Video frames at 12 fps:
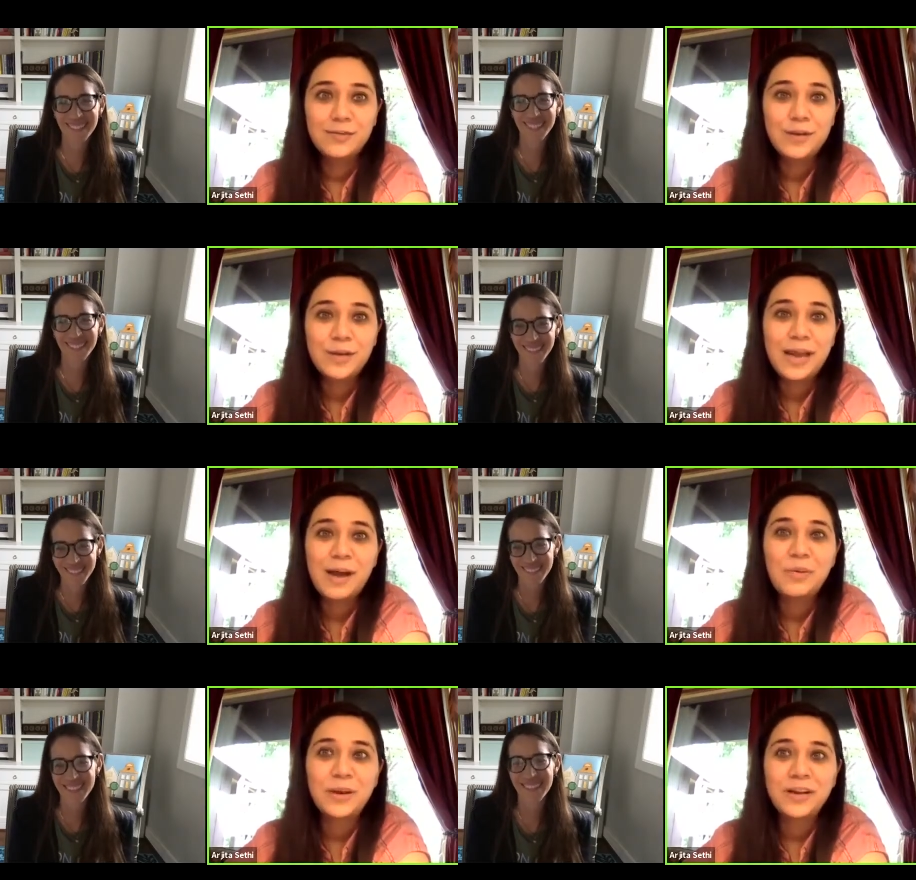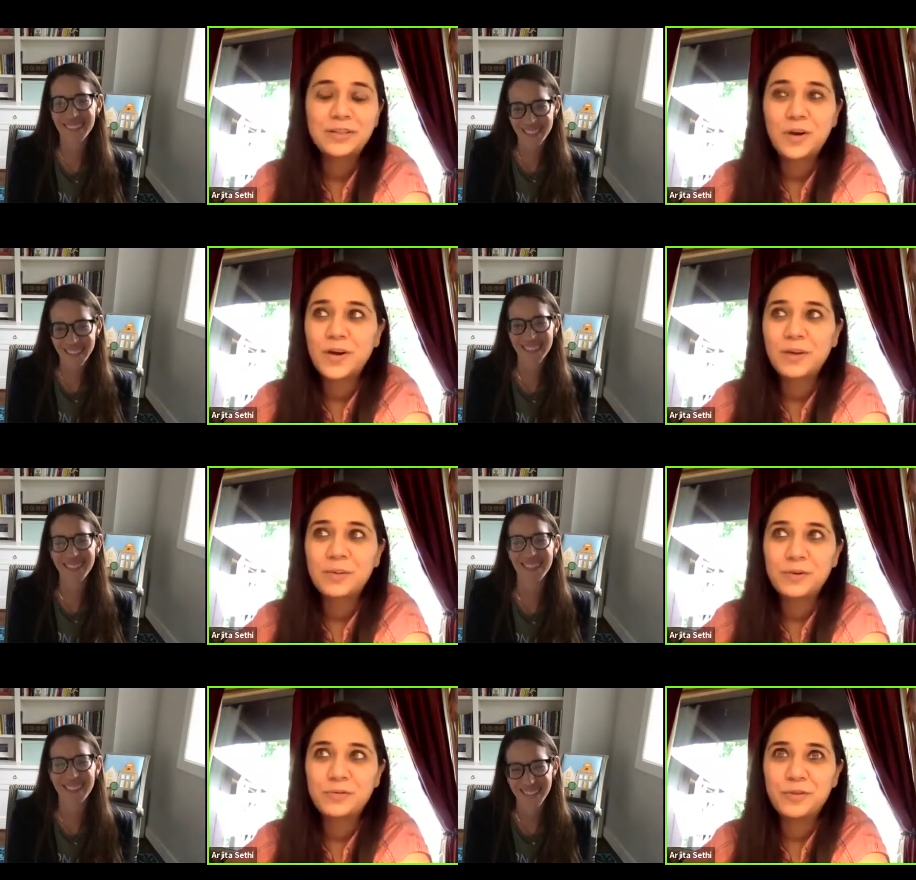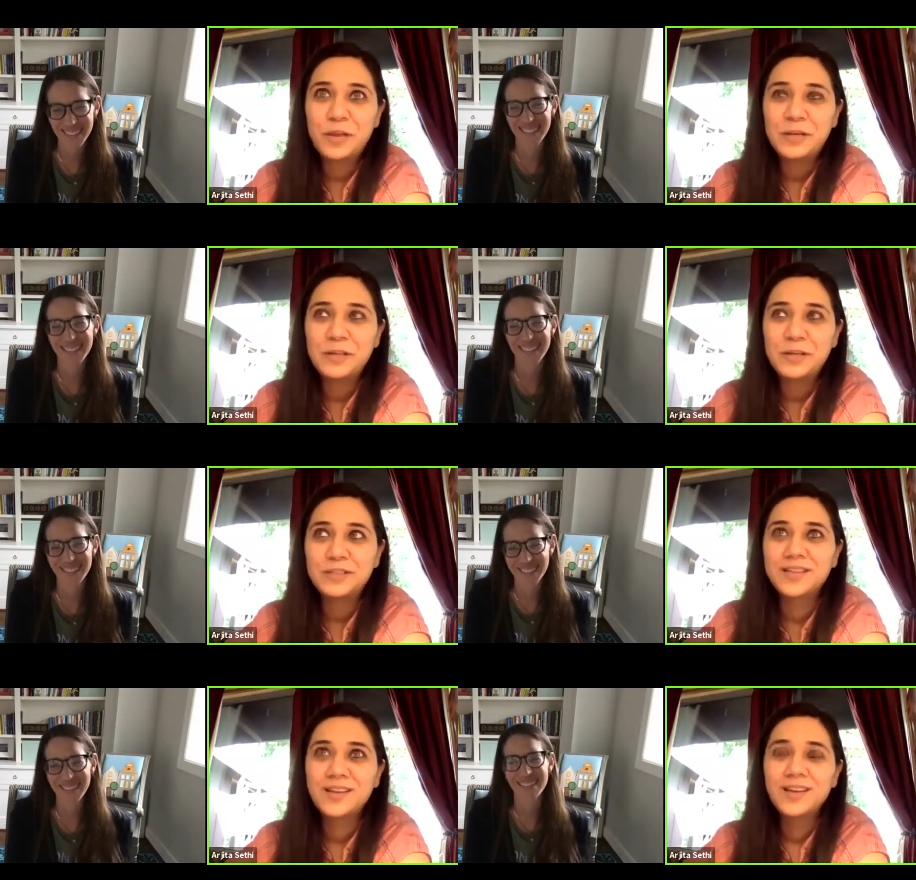Speaker 1: Even now when I talk about
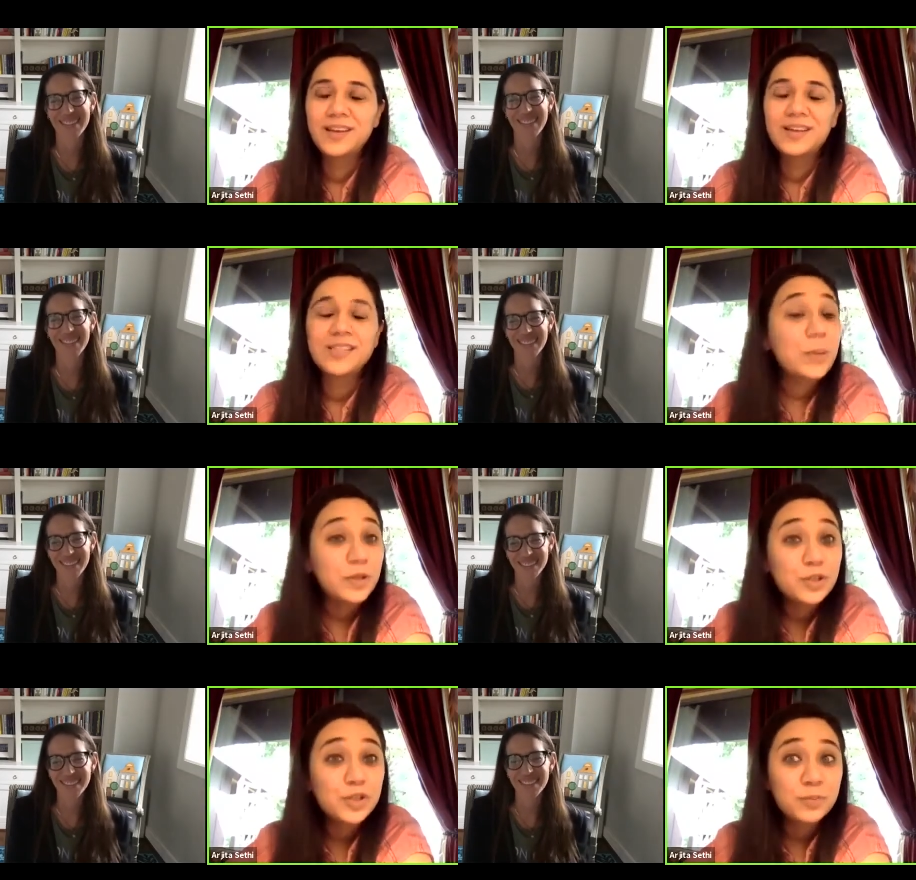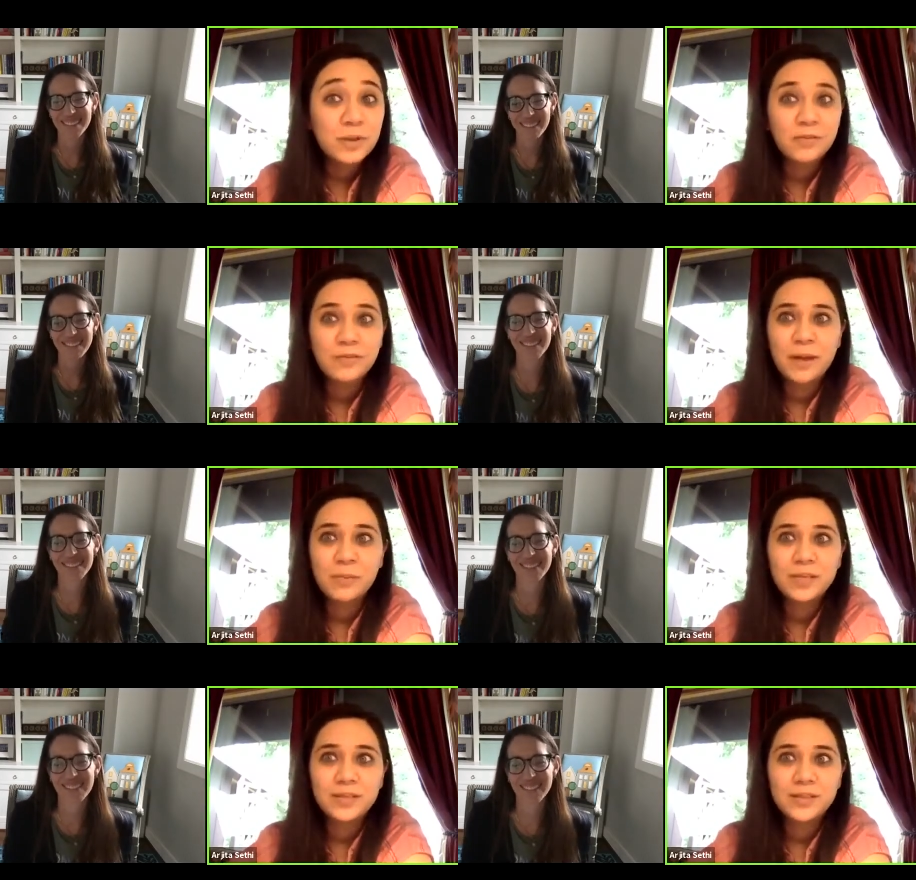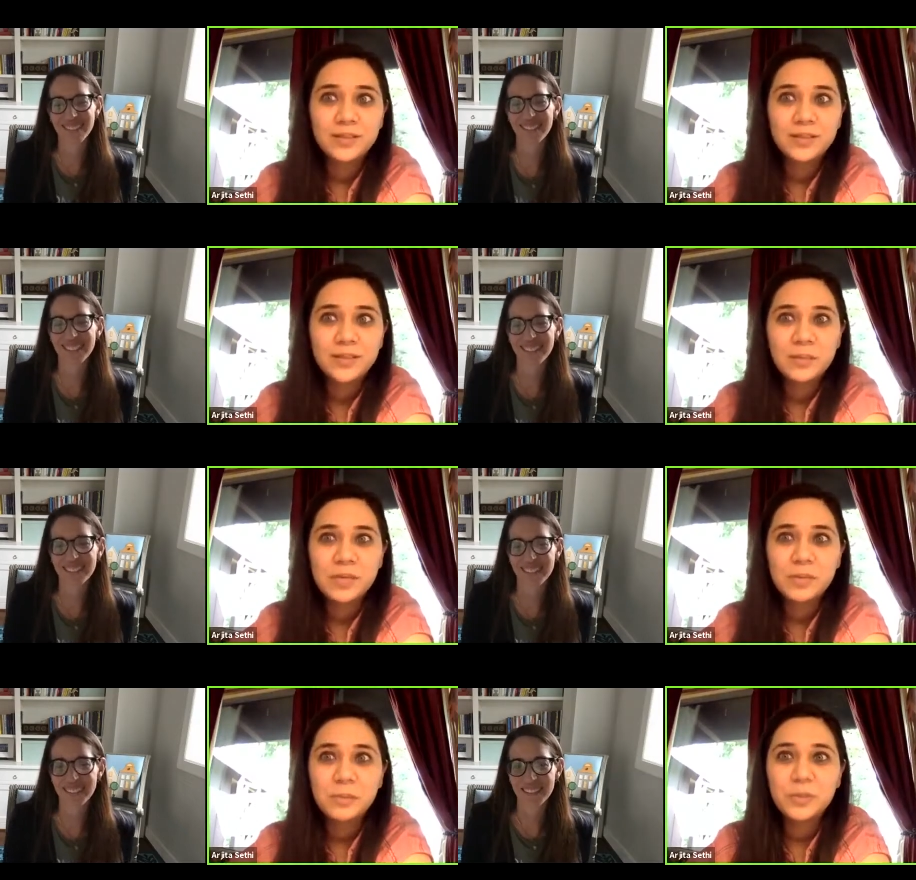failures, especially to my family, they tell
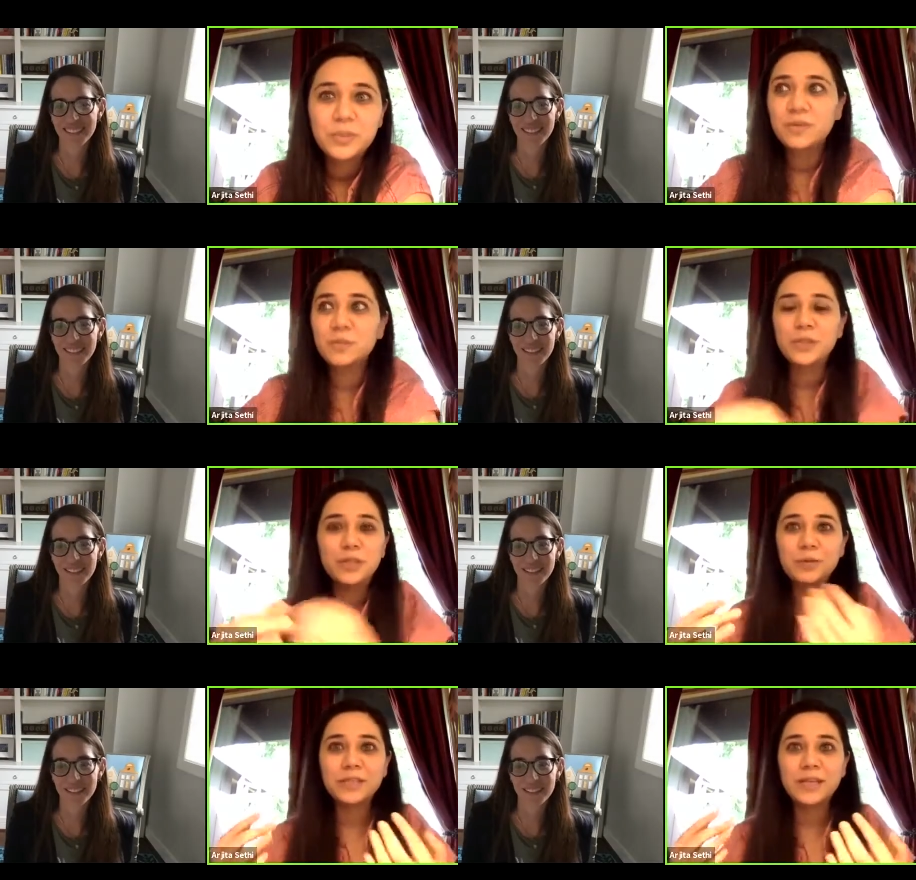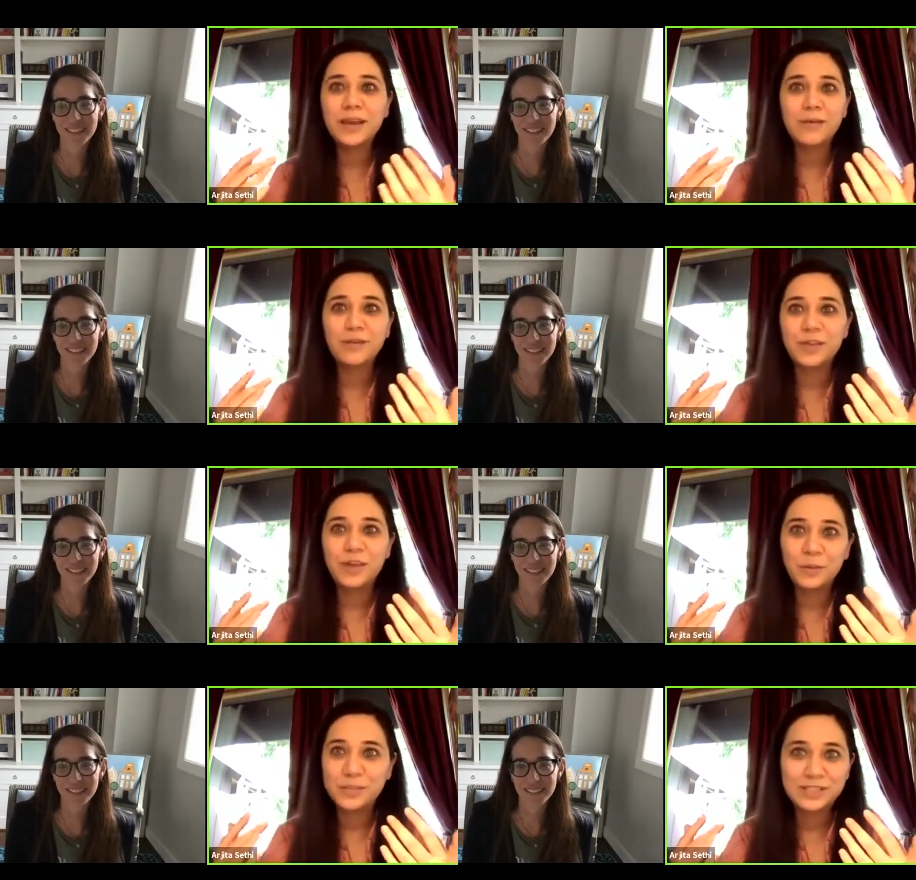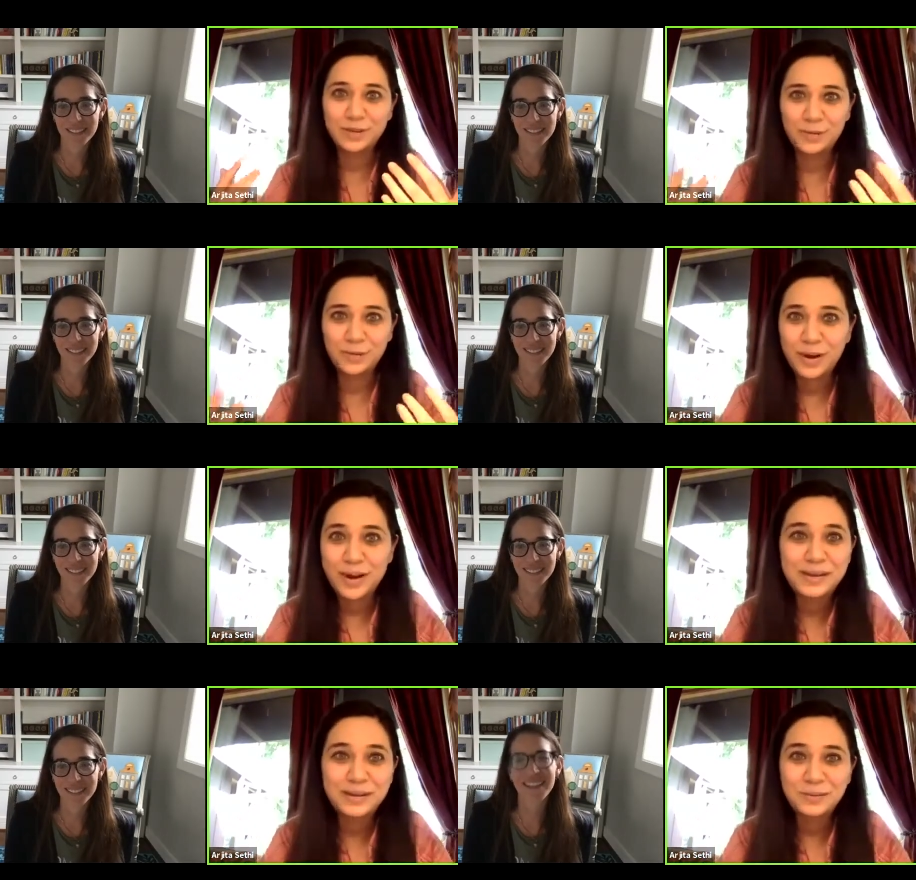me, but but you said everything was
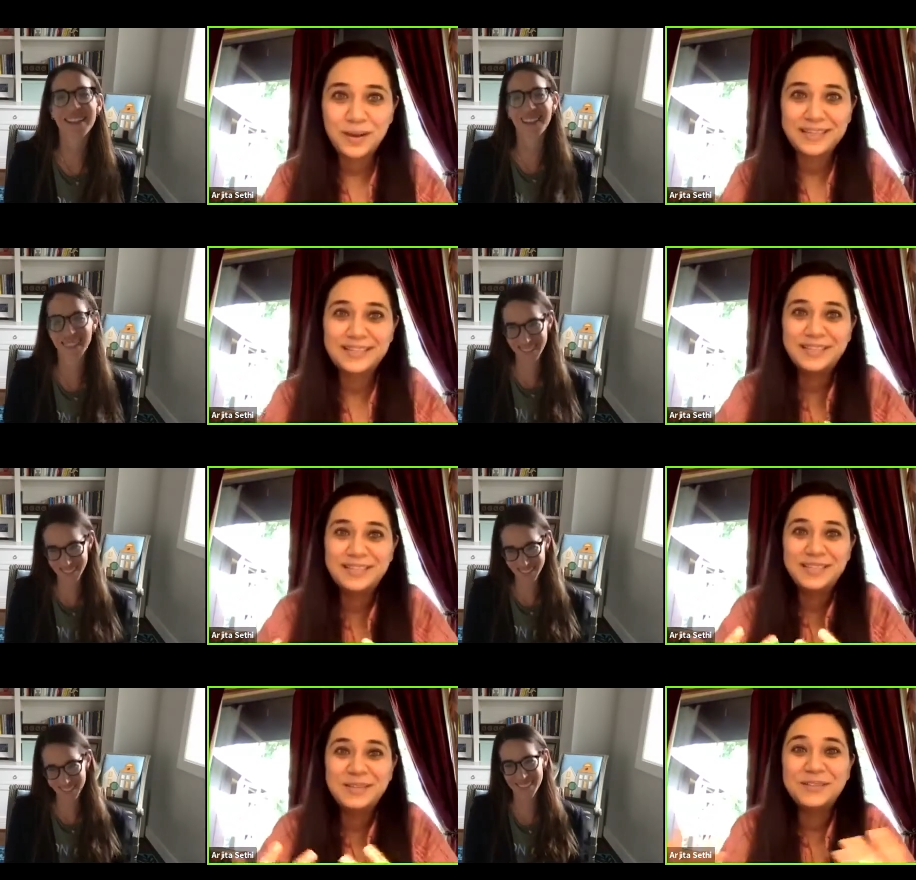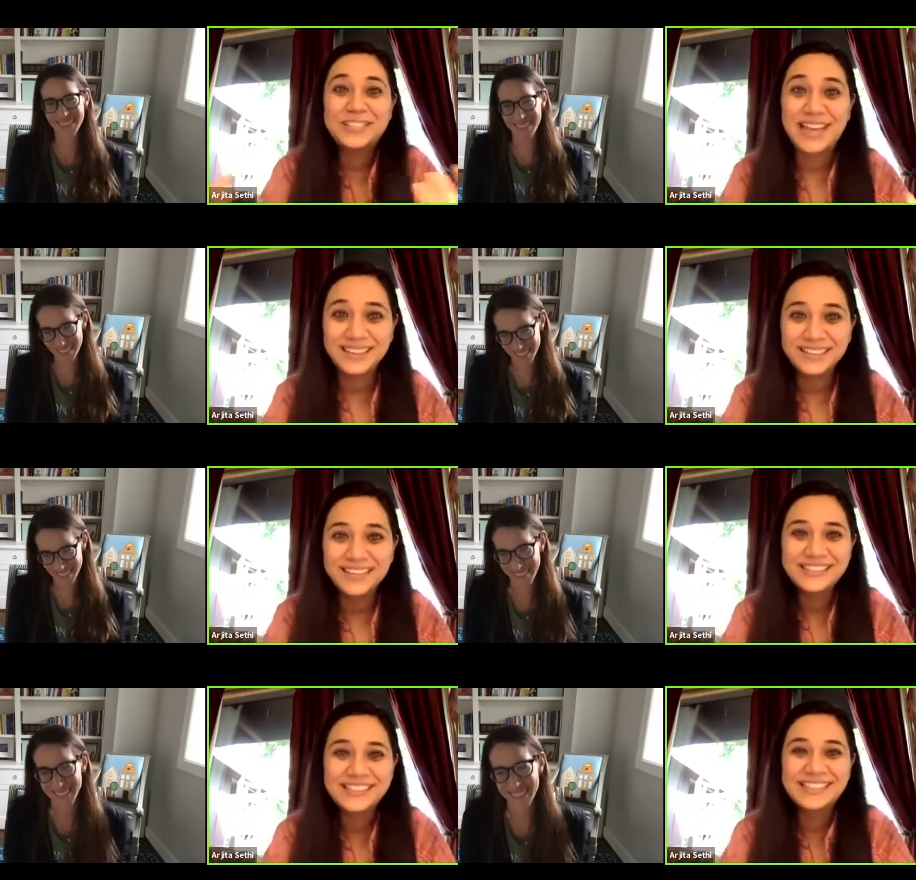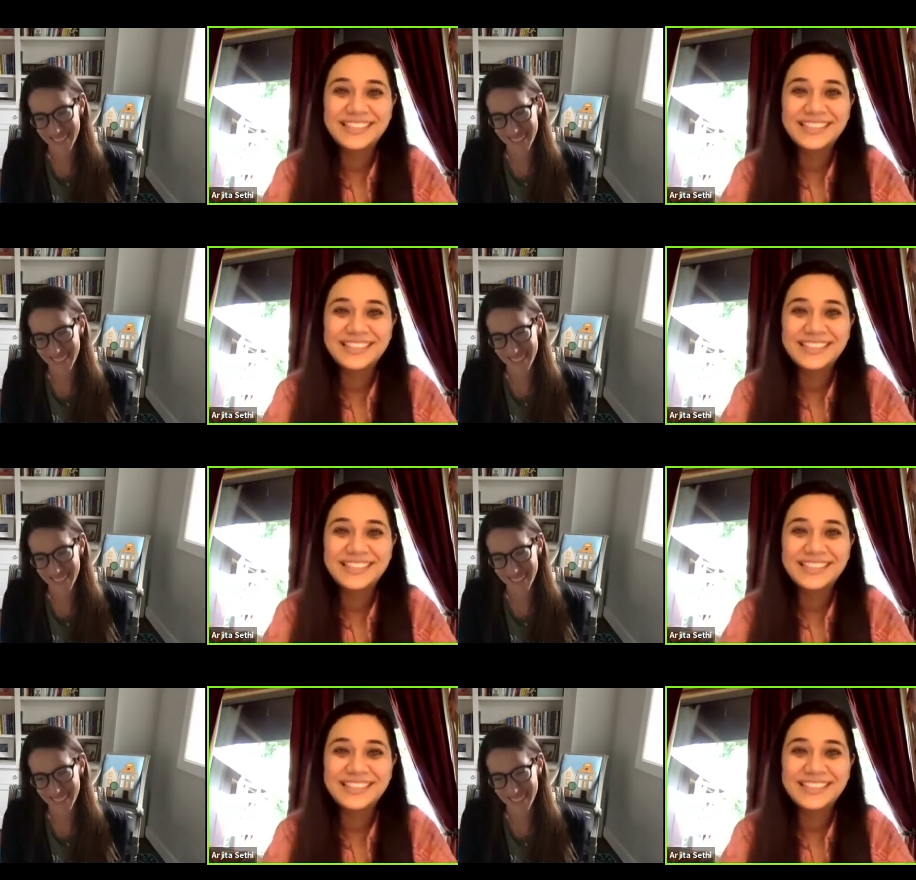great. Why didn't you tell us?